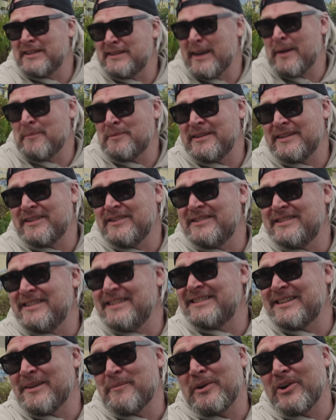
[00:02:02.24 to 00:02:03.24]
tempting. You see
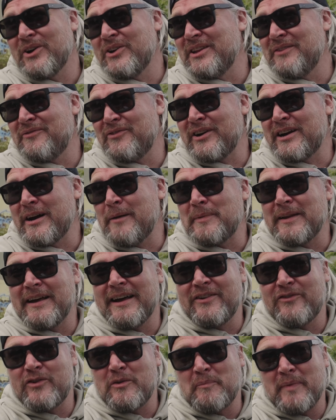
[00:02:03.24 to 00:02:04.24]
something on there for a couple of
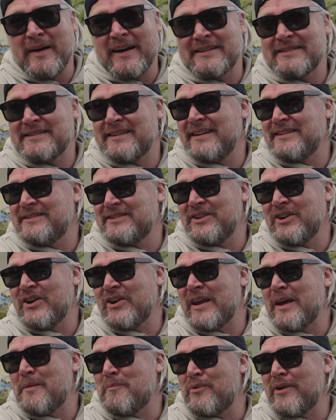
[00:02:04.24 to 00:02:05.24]
$100 and it's a
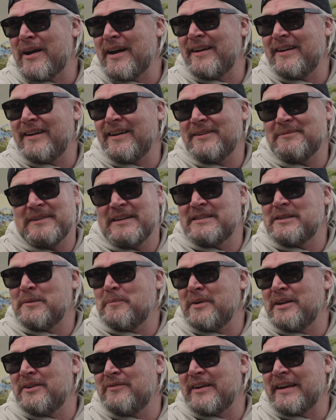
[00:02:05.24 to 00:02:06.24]
no-name brander. It's a
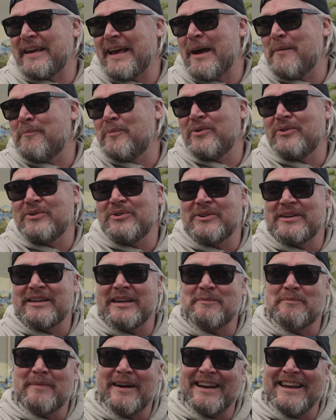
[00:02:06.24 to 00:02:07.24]
bit of a gamble. Your
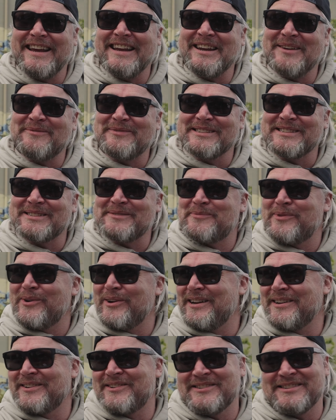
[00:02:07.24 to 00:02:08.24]
kid might end up
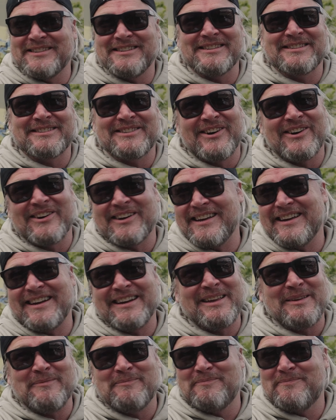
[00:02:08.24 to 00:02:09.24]
disappointed because you just can't get
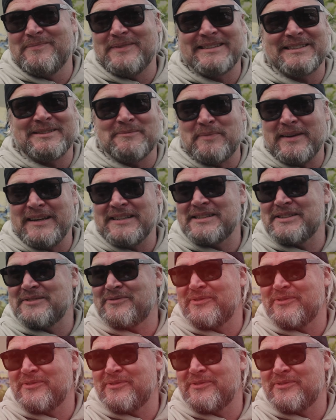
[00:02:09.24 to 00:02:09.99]
any bits and pieces